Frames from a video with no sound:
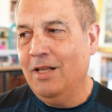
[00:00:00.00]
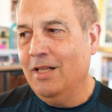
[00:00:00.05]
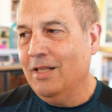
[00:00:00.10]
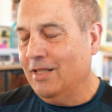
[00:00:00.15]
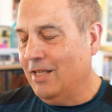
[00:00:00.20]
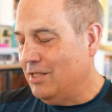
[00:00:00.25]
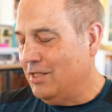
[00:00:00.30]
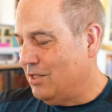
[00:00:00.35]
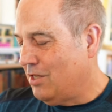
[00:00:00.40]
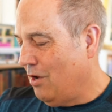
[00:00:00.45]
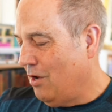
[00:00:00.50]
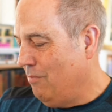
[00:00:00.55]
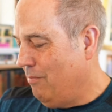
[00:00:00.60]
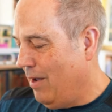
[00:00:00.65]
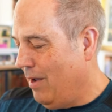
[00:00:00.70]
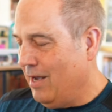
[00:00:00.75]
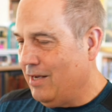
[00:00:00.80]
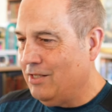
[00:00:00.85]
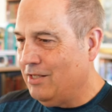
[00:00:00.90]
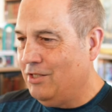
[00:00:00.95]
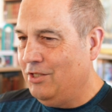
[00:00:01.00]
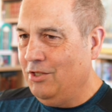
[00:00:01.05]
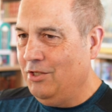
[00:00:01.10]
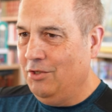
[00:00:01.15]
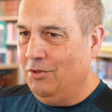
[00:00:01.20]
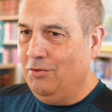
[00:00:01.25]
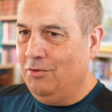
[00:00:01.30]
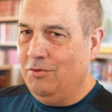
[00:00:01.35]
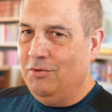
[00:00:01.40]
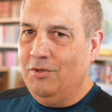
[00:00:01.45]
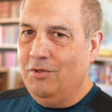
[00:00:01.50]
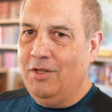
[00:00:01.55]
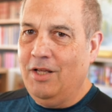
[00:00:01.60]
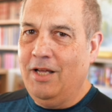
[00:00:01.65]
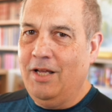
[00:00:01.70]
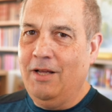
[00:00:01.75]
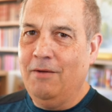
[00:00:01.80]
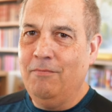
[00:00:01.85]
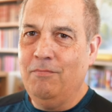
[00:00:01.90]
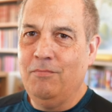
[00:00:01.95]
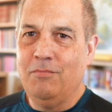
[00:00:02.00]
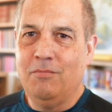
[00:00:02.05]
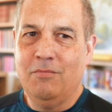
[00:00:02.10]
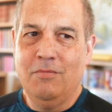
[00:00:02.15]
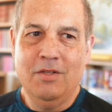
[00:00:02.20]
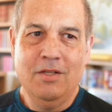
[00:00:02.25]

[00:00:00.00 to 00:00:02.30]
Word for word: Let's go back to um,